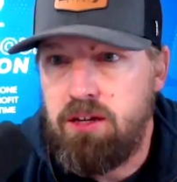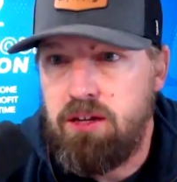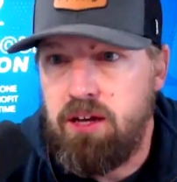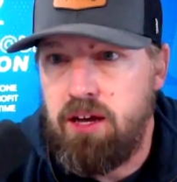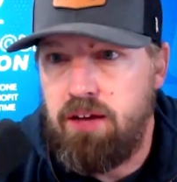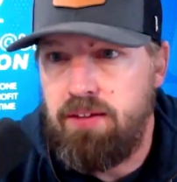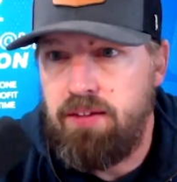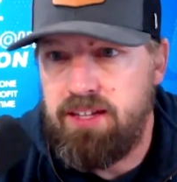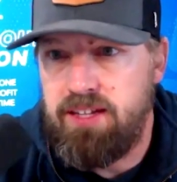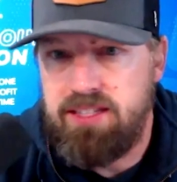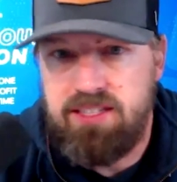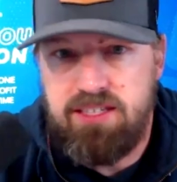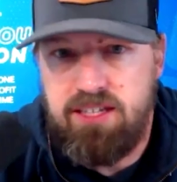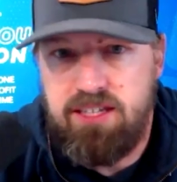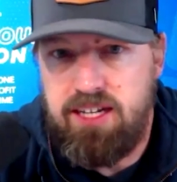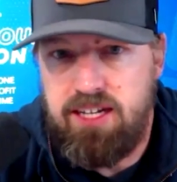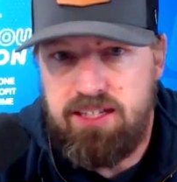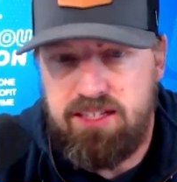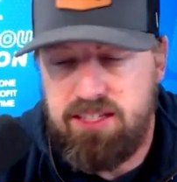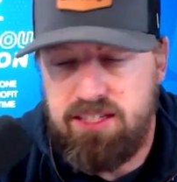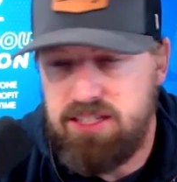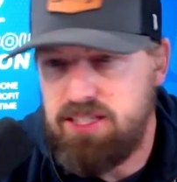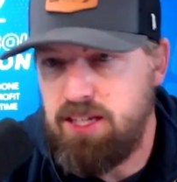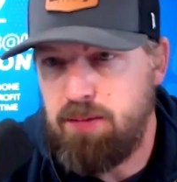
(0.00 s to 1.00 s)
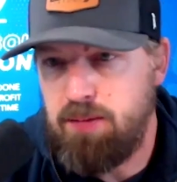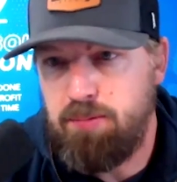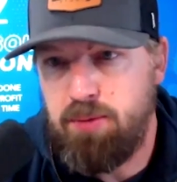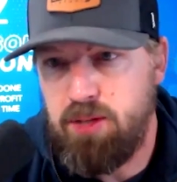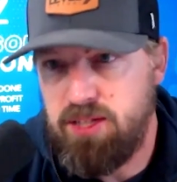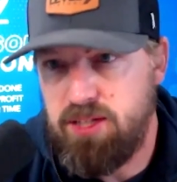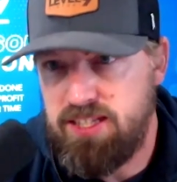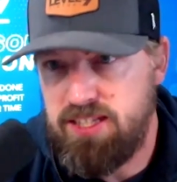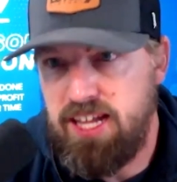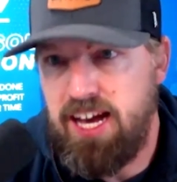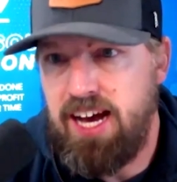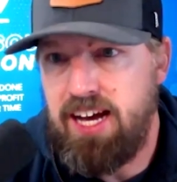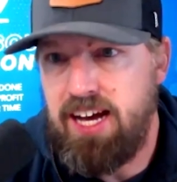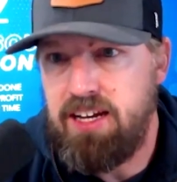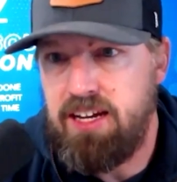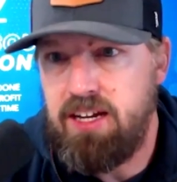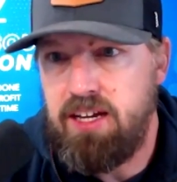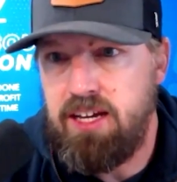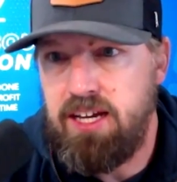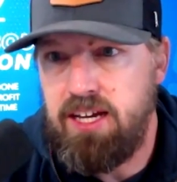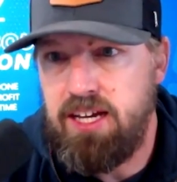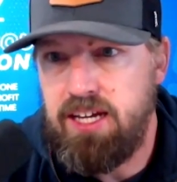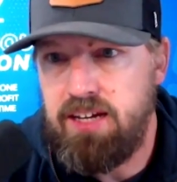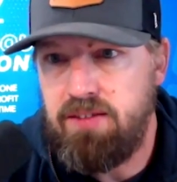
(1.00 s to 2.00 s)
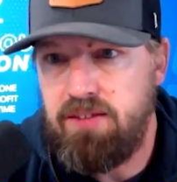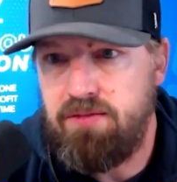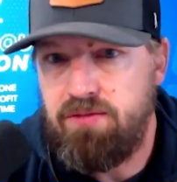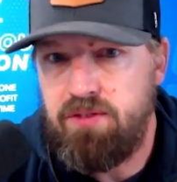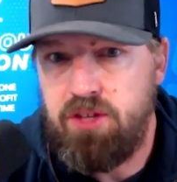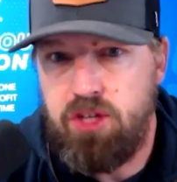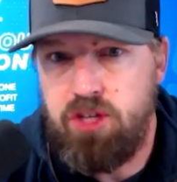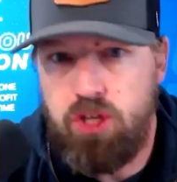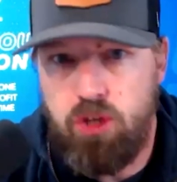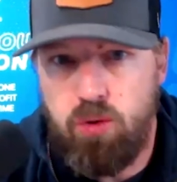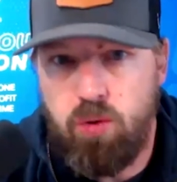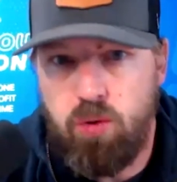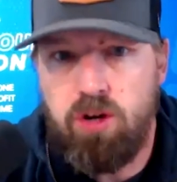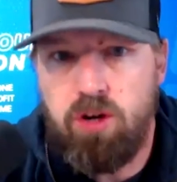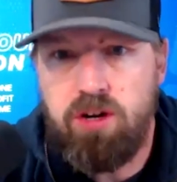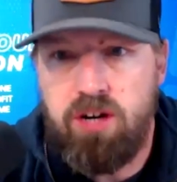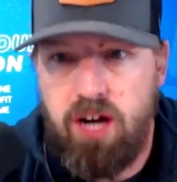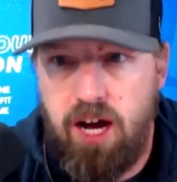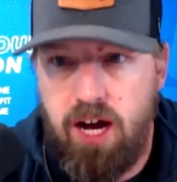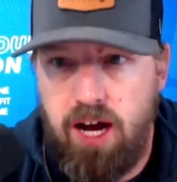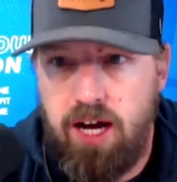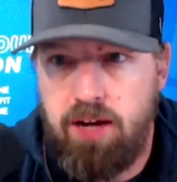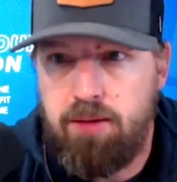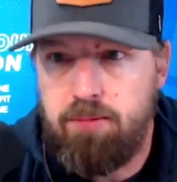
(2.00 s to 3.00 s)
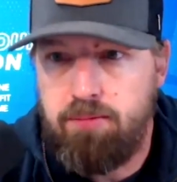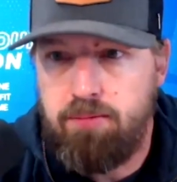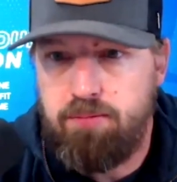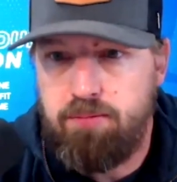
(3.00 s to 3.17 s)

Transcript: And it's as simple as that. If you are not